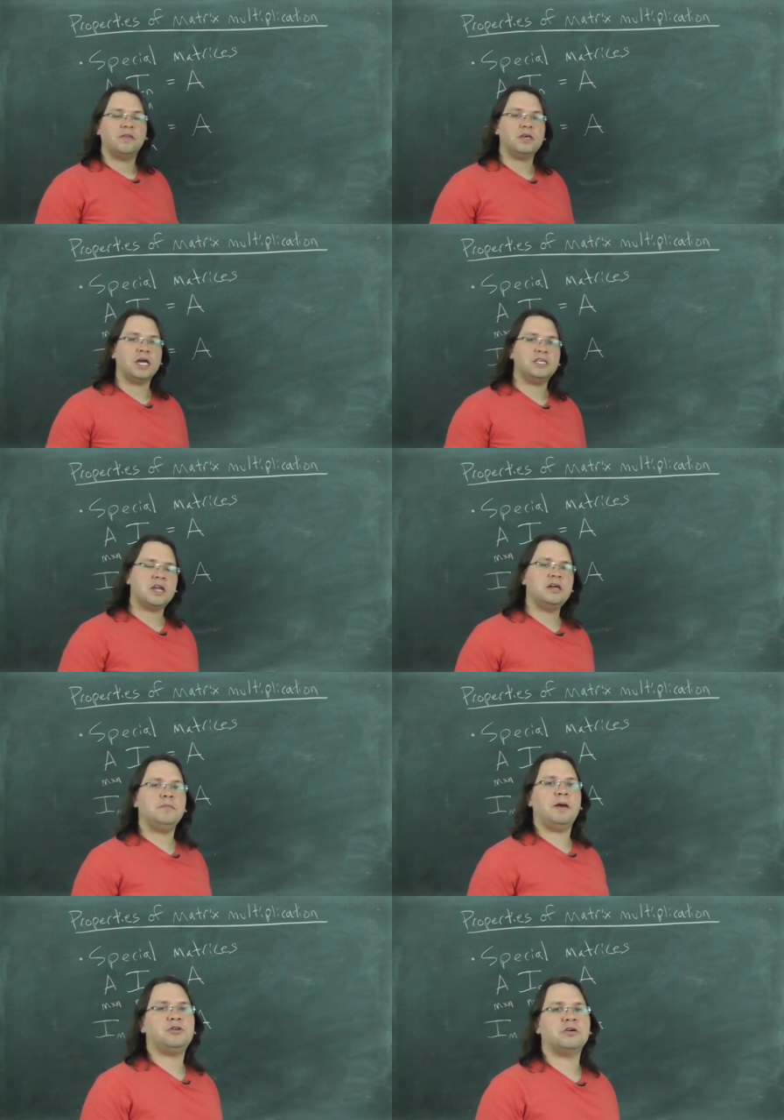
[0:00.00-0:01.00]
The identity
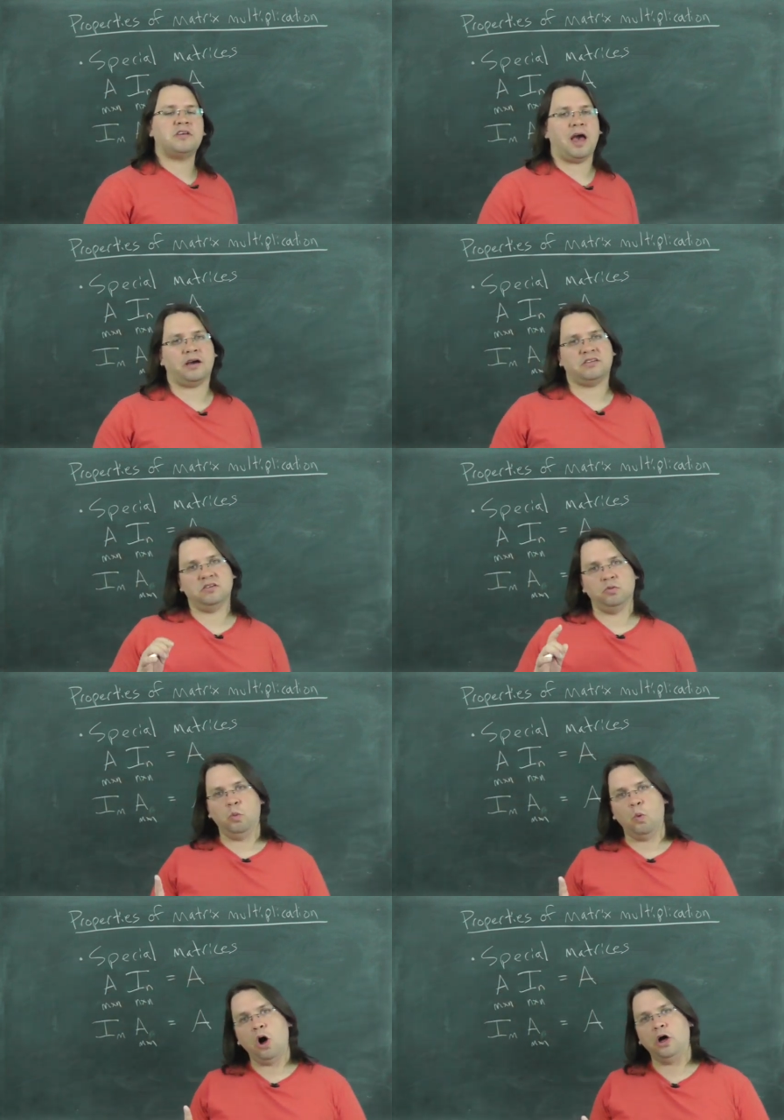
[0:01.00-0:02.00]
matrix acts as
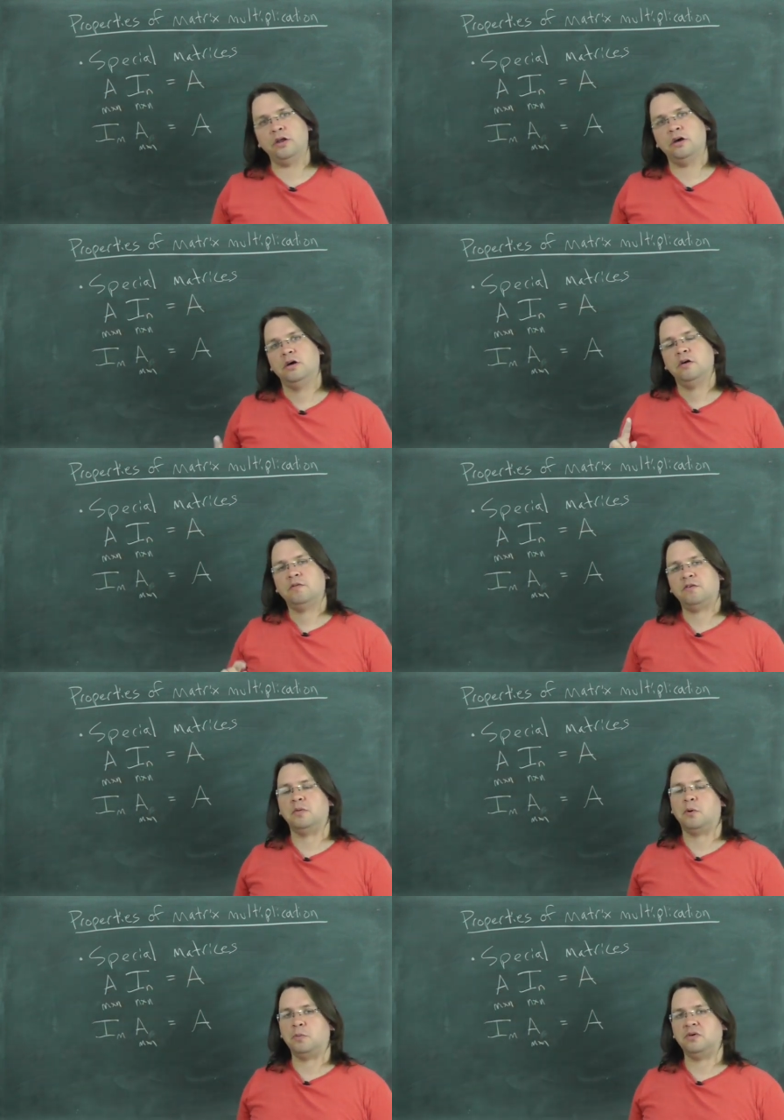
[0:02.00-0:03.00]
1 for the
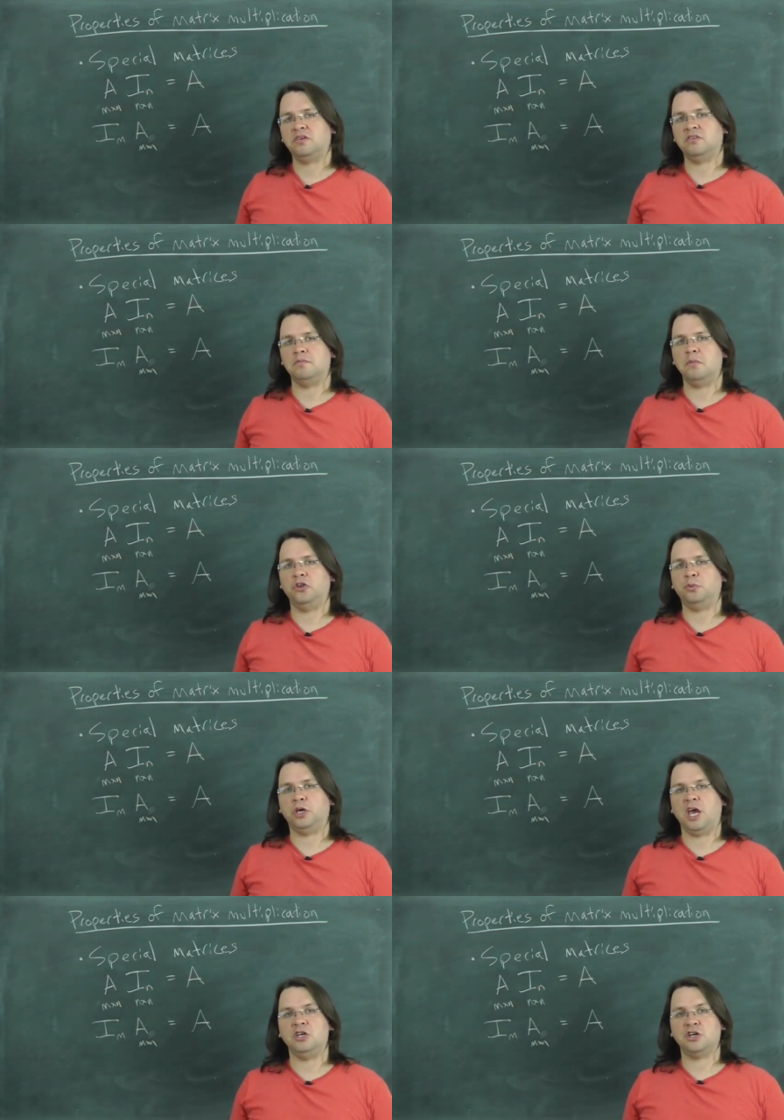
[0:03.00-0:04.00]
purposes of
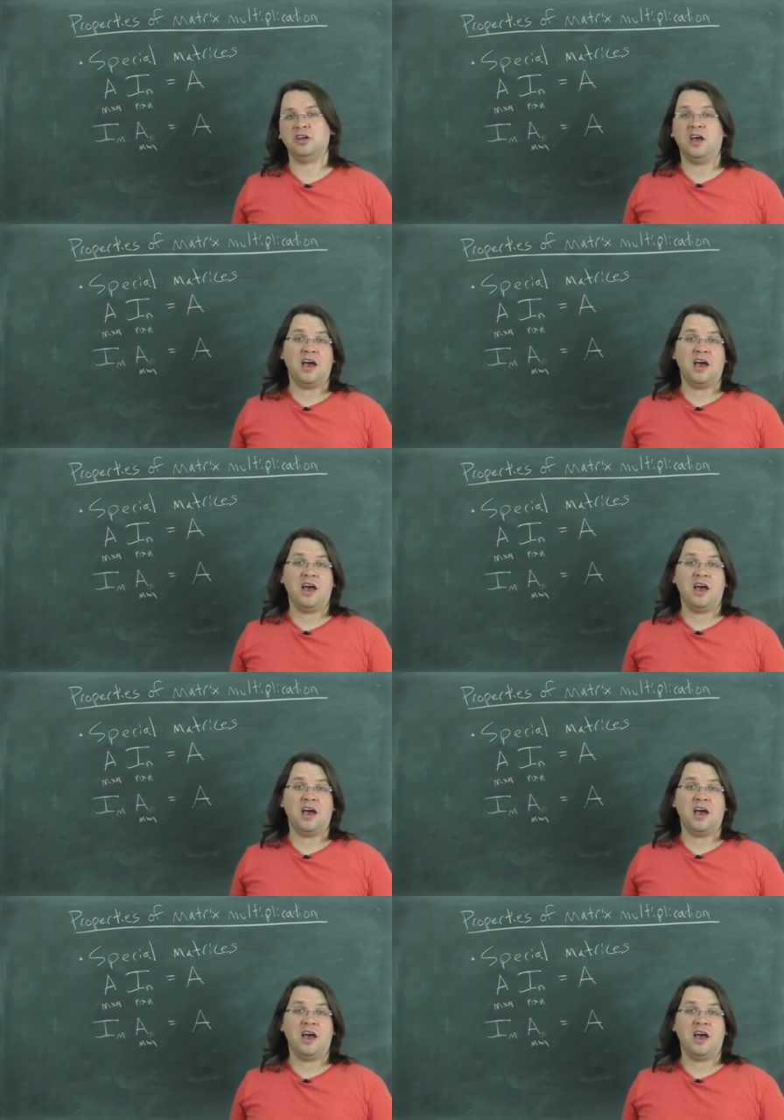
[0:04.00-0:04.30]
multiplication.